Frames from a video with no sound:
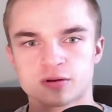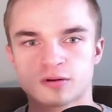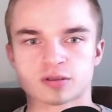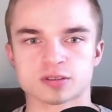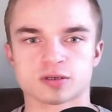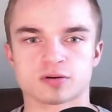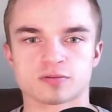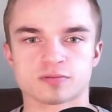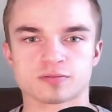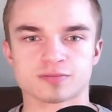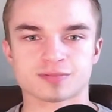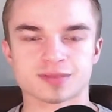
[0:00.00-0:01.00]
so
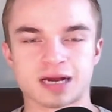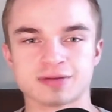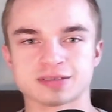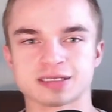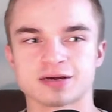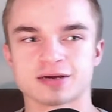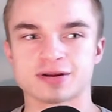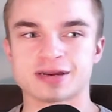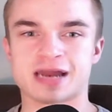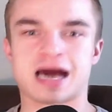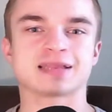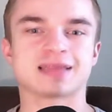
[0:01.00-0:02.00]
obviously there are
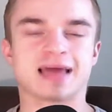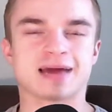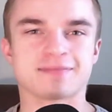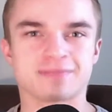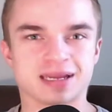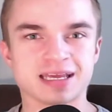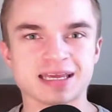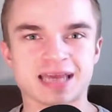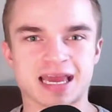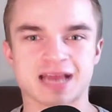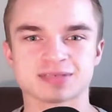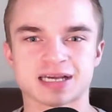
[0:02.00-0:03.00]
not that many
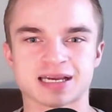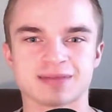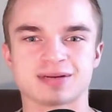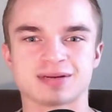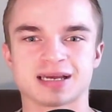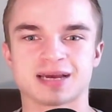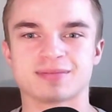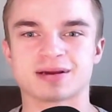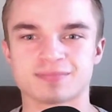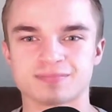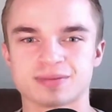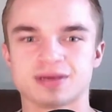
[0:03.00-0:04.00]
games I can play on my
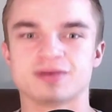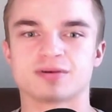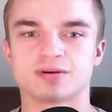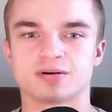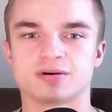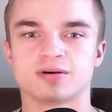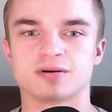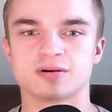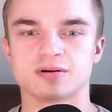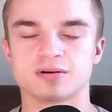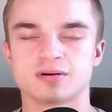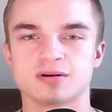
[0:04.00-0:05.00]
computer,
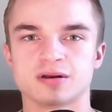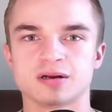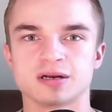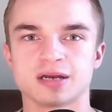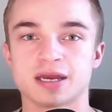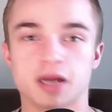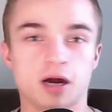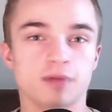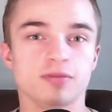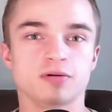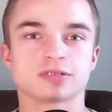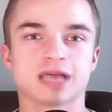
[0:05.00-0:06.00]
and of
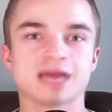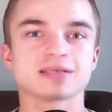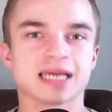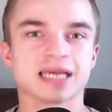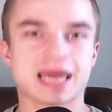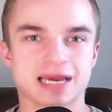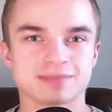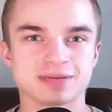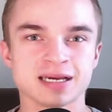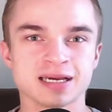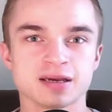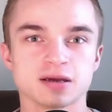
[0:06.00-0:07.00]
those games I can
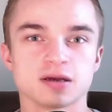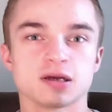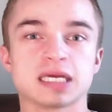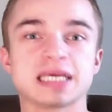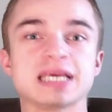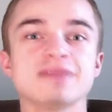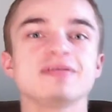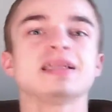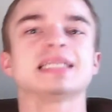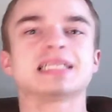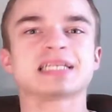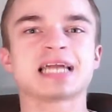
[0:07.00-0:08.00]
play,
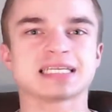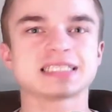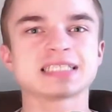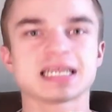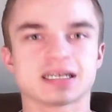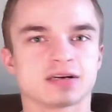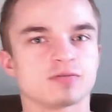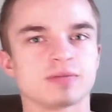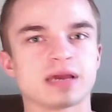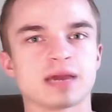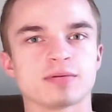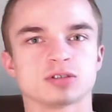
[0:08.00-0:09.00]
even less than I would
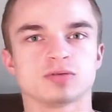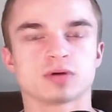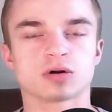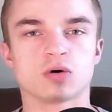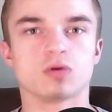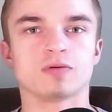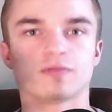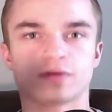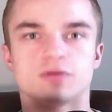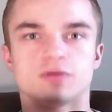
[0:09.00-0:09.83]
be able to record for you.